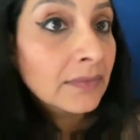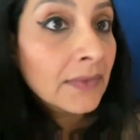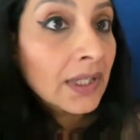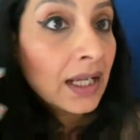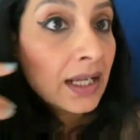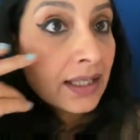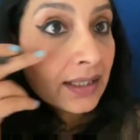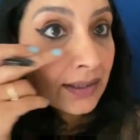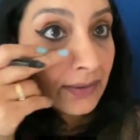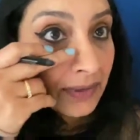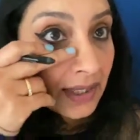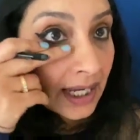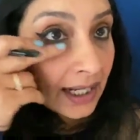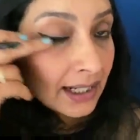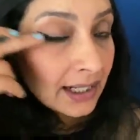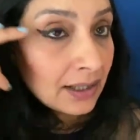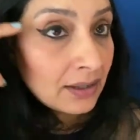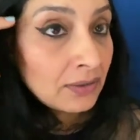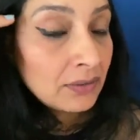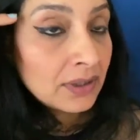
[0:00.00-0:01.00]
so that it
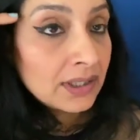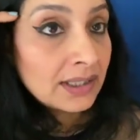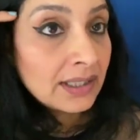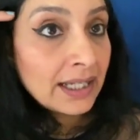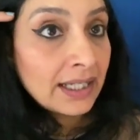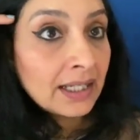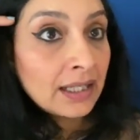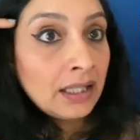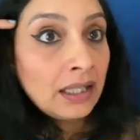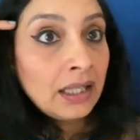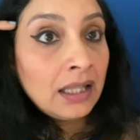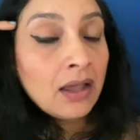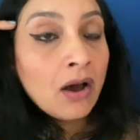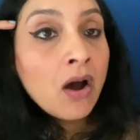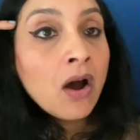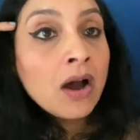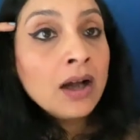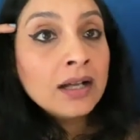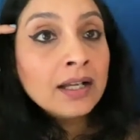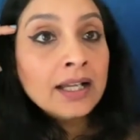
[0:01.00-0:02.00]
looks like a
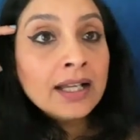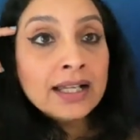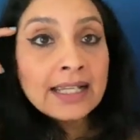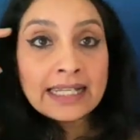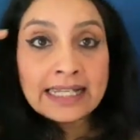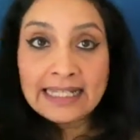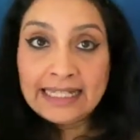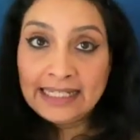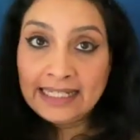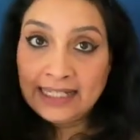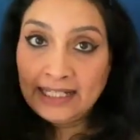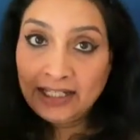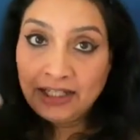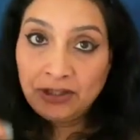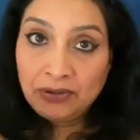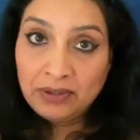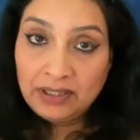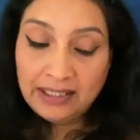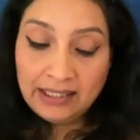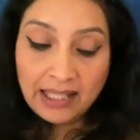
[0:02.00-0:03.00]
long
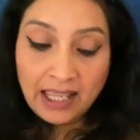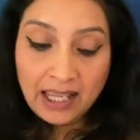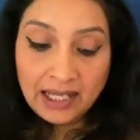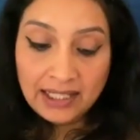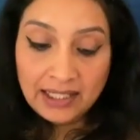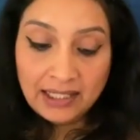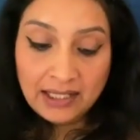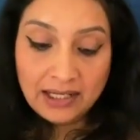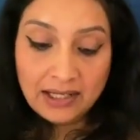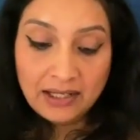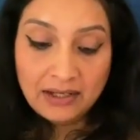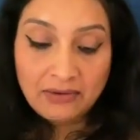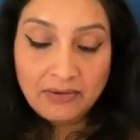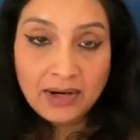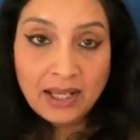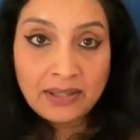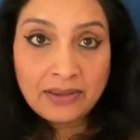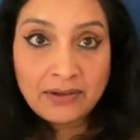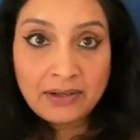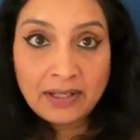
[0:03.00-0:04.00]
continuous line
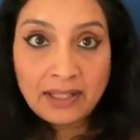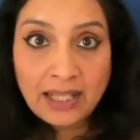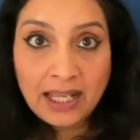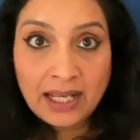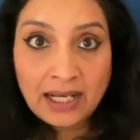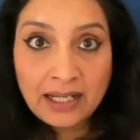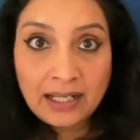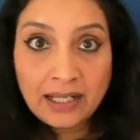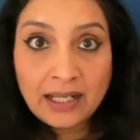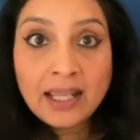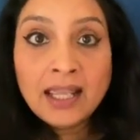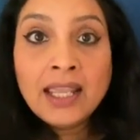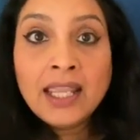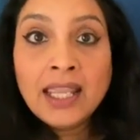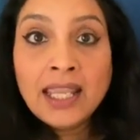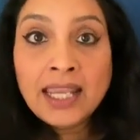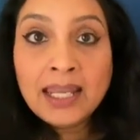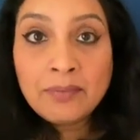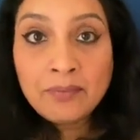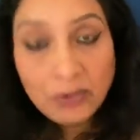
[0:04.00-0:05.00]
rather than
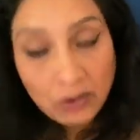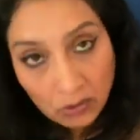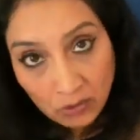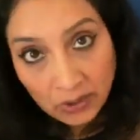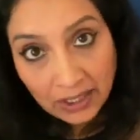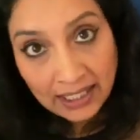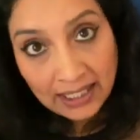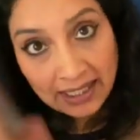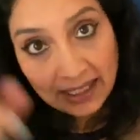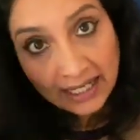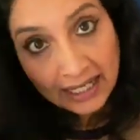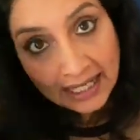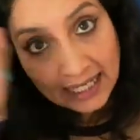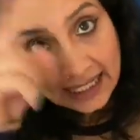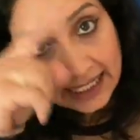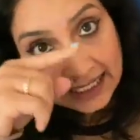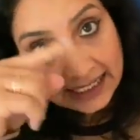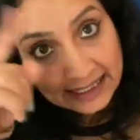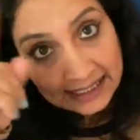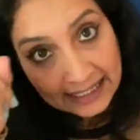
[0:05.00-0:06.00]
a broken
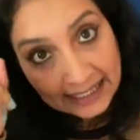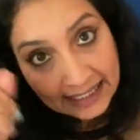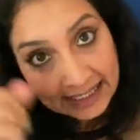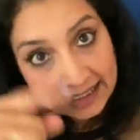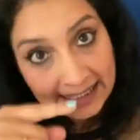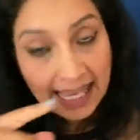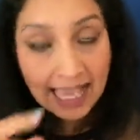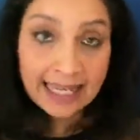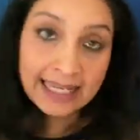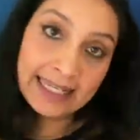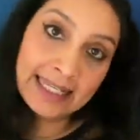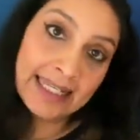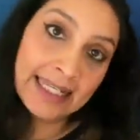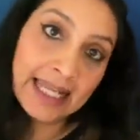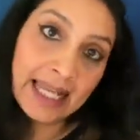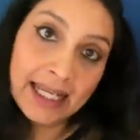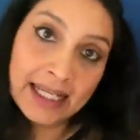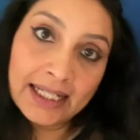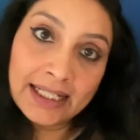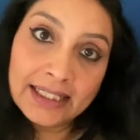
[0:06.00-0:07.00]
zigzaggy
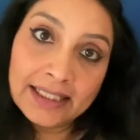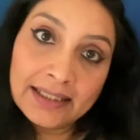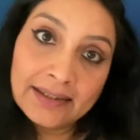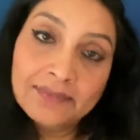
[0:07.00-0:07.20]
line.